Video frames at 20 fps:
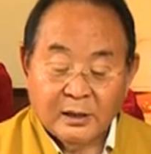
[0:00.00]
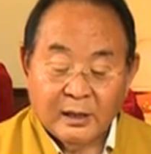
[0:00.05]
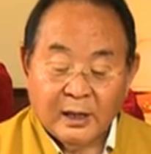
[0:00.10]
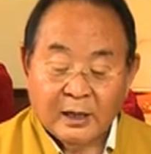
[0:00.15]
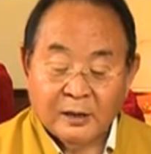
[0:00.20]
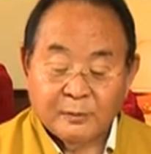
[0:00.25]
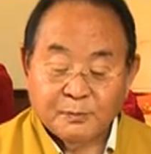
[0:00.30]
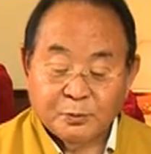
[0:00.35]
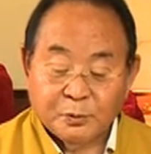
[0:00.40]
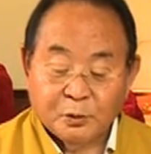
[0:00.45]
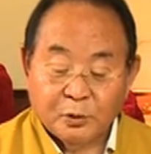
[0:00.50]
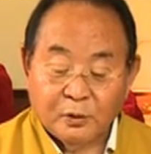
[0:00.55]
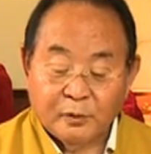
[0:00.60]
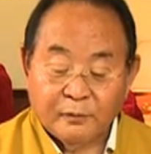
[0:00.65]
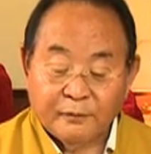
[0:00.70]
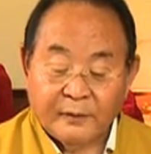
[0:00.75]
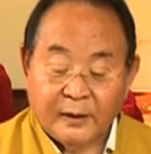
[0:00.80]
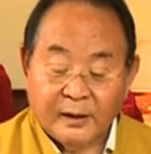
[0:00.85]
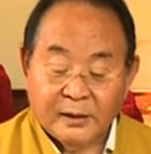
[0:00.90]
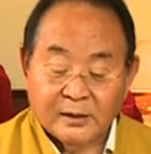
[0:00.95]
and
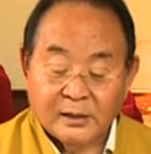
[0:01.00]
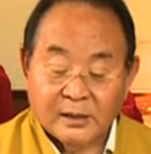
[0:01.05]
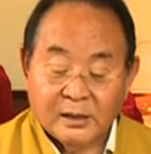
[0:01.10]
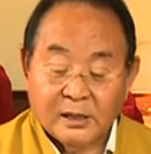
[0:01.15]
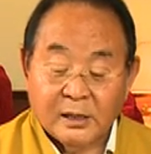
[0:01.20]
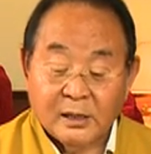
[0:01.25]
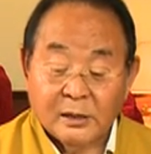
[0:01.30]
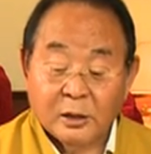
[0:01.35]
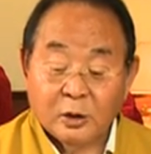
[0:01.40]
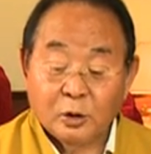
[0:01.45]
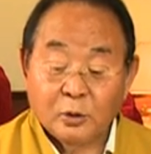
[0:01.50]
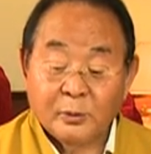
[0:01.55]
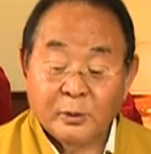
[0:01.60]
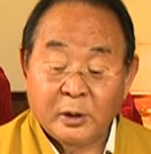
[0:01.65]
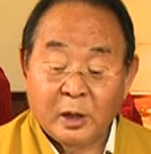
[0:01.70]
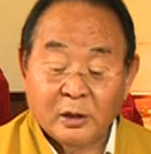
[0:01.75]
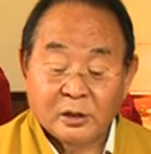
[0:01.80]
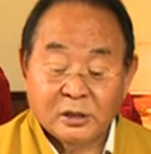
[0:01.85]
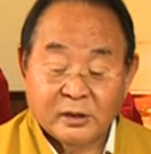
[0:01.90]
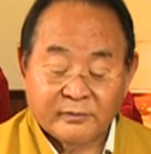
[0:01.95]
purified in the
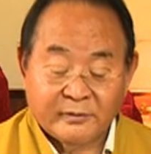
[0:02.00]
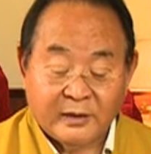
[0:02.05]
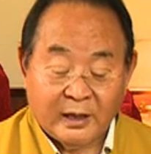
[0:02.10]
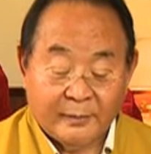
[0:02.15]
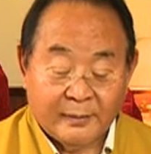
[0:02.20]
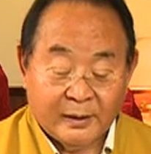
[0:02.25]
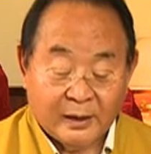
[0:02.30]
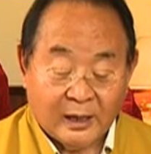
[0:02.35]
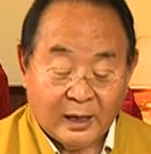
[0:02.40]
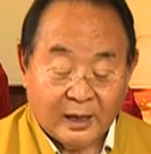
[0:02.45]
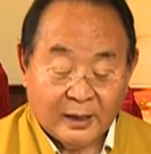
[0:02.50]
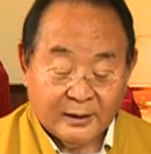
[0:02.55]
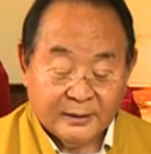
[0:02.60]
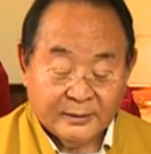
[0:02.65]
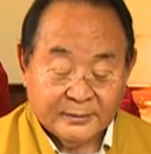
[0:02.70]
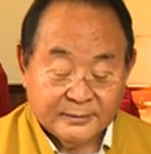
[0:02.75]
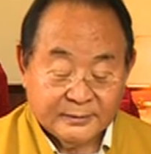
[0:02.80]
luminosity of Dharmakaya.